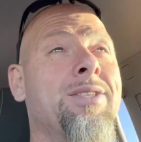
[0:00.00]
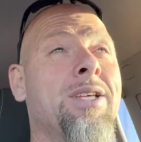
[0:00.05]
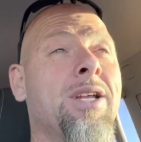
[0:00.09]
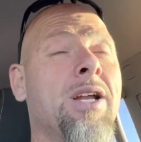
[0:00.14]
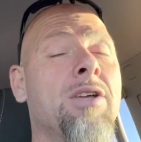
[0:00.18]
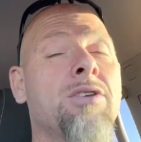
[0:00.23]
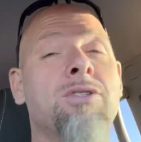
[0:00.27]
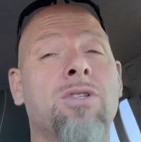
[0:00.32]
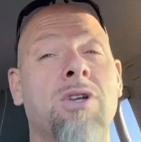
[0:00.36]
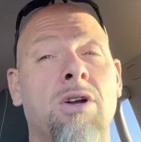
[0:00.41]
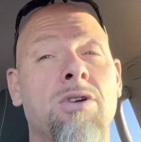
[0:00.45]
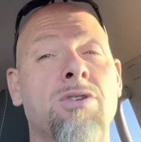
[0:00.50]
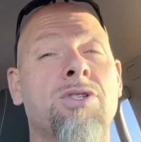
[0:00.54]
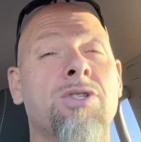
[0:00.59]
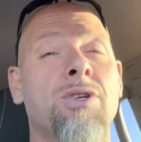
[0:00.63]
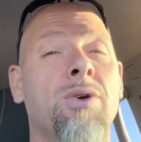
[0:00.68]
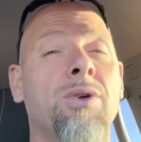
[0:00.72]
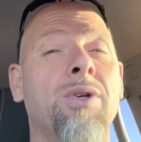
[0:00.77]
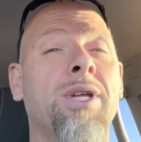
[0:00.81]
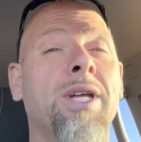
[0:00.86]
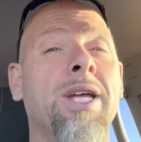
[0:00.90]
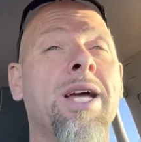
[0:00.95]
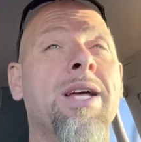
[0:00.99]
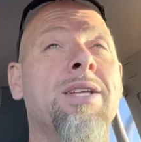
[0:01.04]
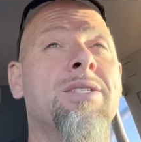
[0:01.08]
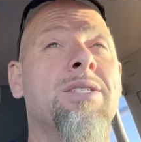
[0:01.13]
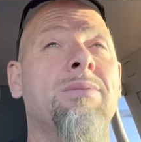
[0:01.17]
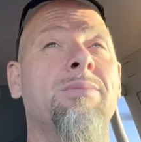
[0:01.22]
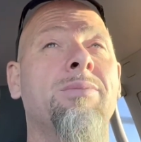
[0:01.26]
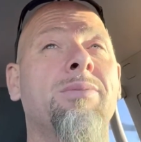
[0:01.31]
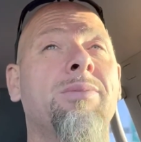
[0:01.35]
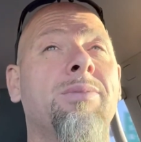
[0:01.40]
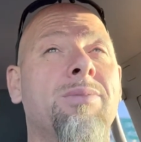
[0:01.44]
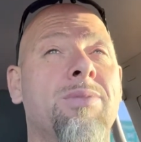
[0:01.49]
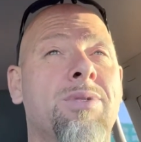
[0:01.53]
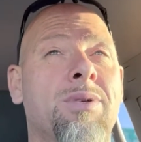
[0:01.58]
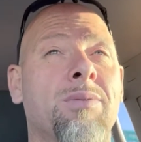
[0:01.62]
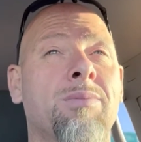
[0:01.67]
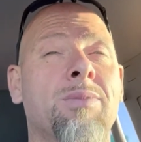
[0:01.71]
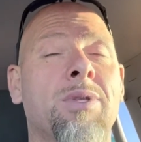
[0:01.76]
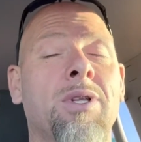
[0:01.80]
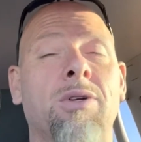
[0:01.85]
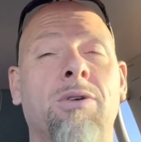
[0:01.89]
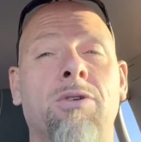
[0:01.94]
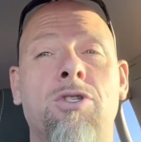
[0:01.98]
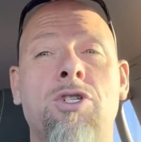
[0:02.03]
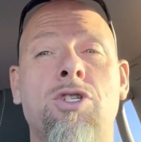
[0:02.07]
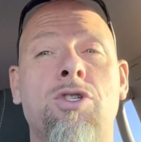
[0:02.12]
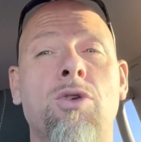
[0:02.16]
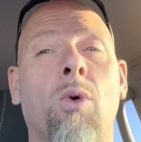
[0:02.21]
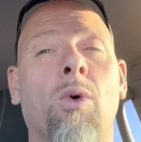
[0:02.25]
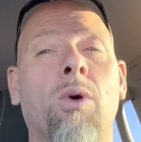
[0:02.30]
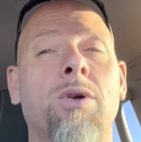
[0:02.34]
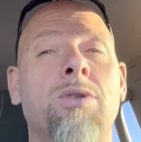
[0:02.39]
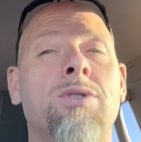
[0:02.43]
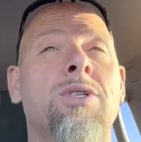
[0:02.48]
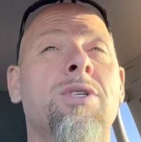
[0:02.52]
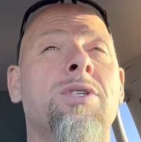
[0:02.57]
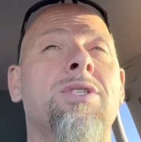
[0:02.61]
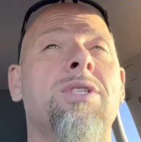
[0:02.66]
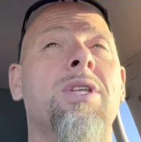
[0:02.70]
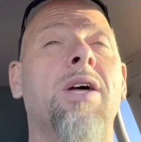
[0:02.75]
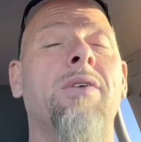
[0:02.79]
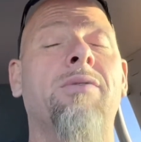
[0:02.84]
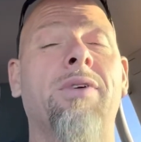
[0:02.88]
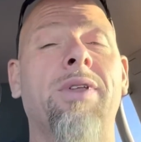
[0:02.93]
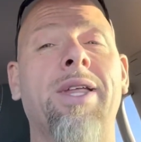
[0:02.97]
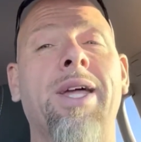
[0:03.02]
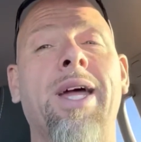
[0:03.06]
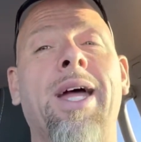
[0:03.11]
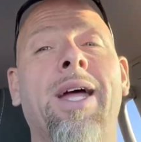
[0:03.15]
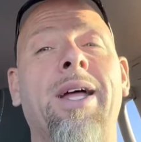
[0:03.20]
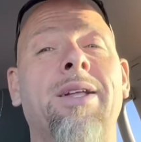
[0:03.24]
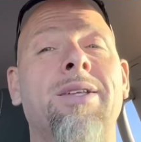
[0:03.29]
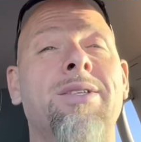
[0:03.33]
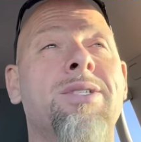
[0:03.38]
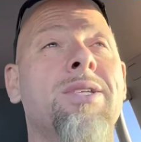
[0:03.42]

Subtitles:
And I'll start showing you guys some little shorts and stuff of that.